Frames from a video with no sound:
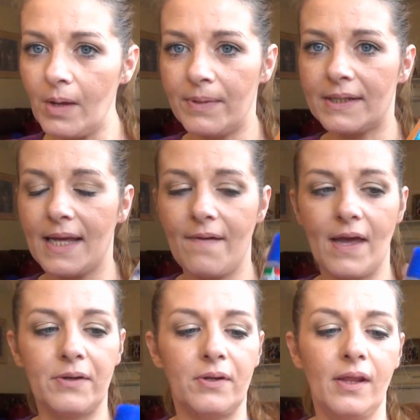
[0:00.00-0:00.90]
because they have
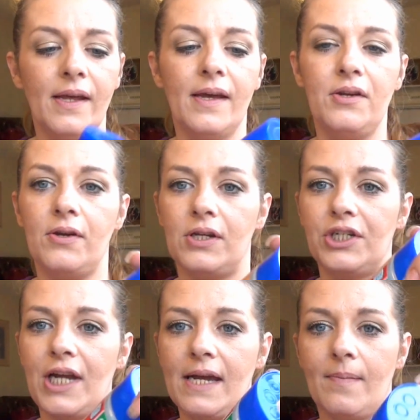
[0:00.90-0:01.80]
that good lid. You can
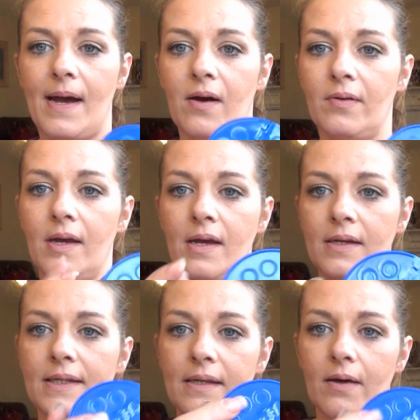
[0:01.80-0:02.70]
shake them out,
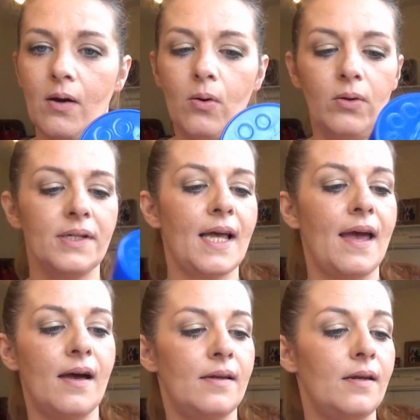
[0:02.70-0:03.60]
see the holes,
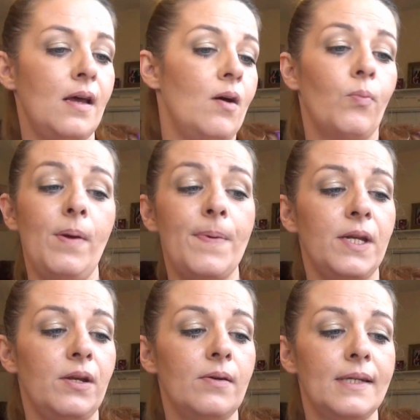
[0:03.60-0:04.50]
and we've
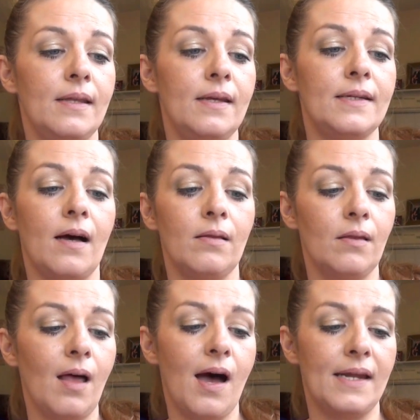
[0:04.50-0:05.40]
been using these a
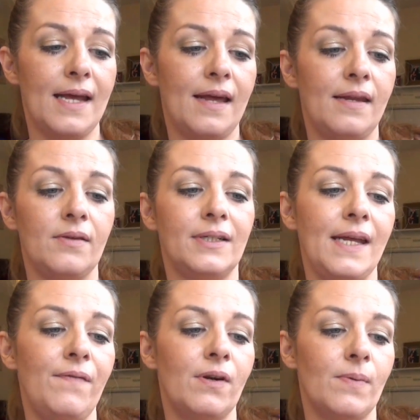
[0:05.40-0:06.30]
lot. And there's
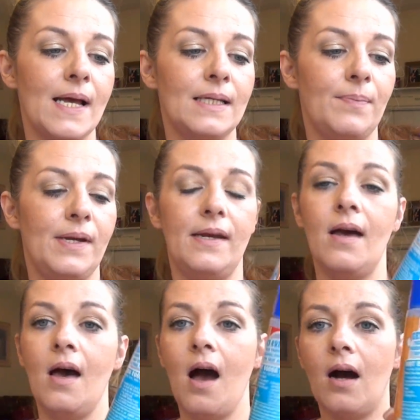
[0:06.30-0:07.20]
even a recipe
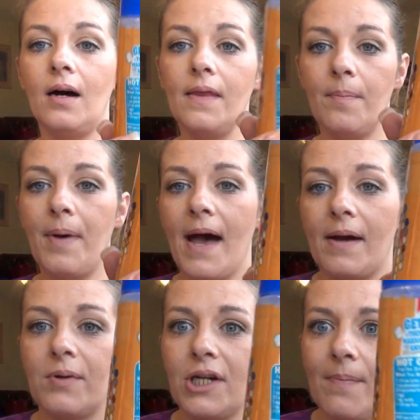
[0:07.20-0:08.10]
on the
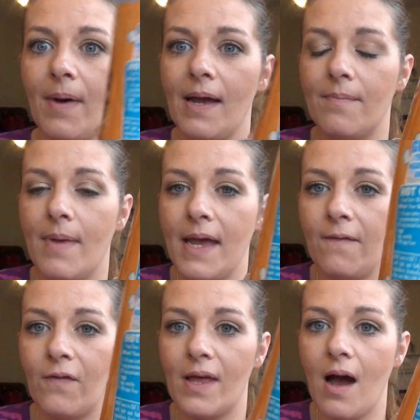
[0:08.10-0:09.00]
back, which I might
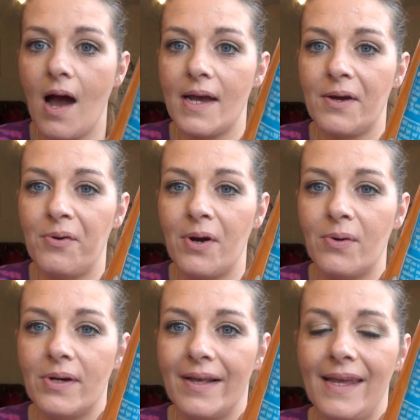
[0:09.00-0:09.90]
make for the hot
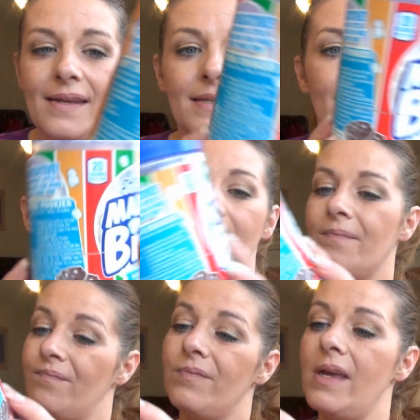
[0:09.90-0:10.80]
cocoa cookies.
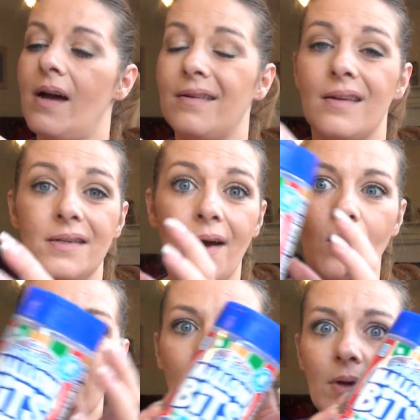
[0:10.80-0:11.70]
Yeah,
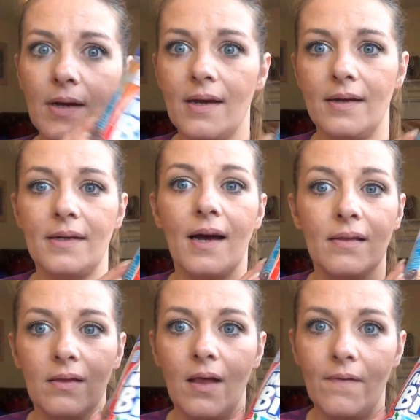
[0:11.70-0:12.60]
total hit.
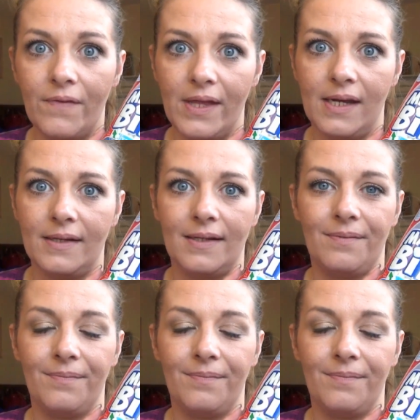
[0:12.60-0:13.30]
I love these.